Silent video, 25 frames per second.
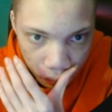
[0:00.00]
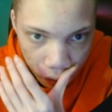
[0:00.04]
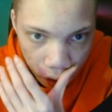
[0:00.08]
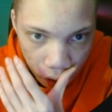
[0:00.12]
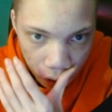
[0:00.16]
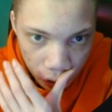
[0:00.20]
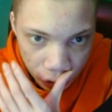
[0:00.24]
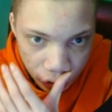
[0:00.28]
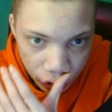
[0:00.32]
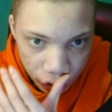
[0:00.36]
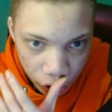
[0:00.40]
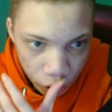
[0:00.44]

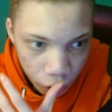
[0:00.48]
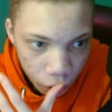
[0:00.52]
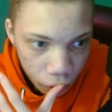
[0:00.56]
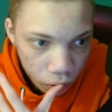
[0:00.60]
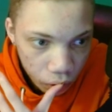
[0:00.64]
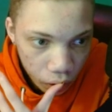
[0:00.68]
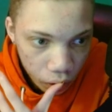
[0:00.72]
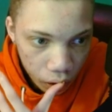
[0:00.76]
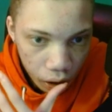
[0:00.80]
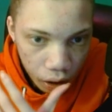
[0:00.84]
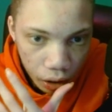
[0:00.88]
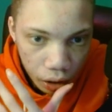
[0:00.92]

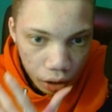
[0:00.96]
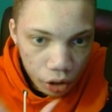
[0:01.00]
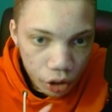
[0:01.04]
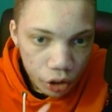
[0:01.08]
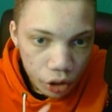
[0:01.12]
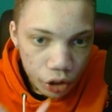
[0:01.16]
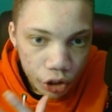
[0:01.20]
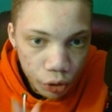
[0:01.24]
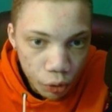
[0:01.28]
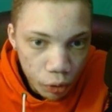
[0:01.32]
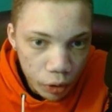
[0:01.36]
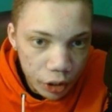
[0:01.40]
So
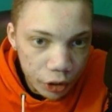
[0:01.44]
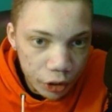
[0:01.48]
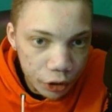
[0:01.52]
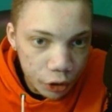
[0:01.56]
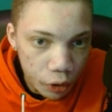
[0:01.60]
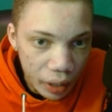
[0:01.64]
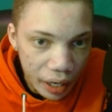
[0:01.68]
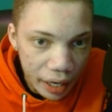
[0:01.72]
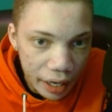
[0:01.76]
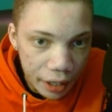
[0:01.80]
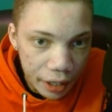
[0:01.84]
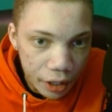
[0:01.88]
you want to do
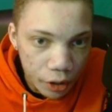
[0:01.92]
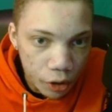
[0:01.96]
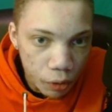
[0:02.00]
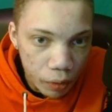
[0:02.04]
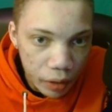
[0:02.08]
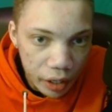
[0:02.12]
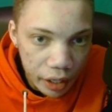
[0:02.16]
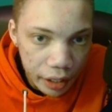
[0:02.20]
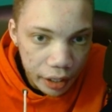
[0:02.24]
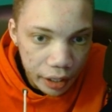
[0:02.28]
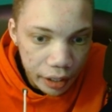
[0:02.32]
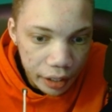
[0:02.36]
an angle
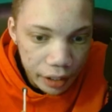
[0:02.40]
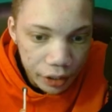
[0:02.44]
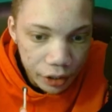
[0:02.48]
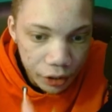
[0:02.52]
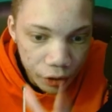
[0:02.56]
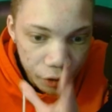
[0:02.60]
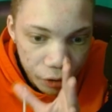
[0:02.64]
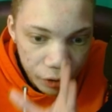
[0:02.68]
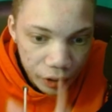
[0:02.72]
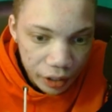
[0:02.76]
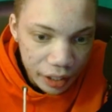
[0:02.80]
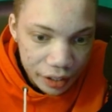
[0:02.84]
where you're
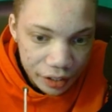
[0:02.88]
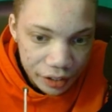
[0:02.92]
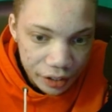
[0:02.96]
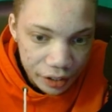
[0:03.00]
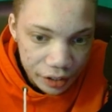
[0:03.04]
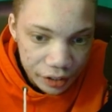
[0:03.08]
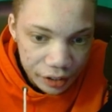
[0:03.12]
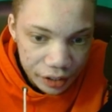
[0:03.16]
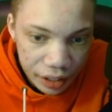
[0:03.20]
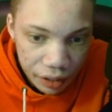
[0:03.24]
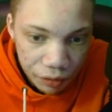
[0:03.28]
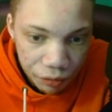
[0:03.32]
going to
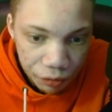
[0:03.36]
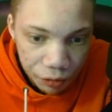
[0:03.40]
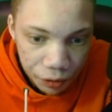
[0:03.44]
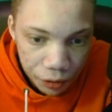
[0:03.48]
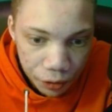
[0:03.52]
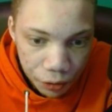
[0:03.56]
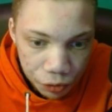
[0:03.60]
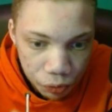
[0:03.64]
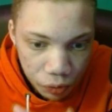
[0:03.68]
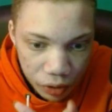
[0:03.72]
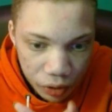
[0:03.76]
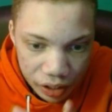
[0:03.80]
consistently get
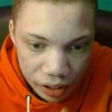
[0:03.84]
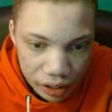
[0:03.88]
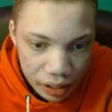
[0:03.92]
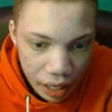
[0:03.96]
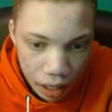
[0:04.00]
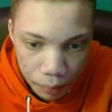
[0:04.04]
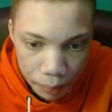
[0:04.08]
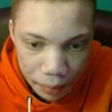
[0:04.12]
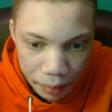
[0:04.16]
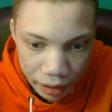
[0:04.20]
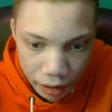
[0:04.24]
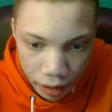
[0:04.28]
views, where it's not
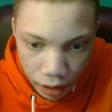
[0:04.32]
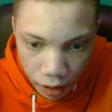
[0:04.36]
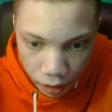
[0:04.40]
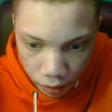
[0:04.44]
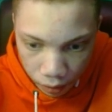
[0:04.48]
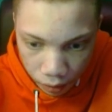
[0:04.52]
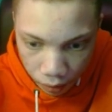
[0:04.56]
going to be luck.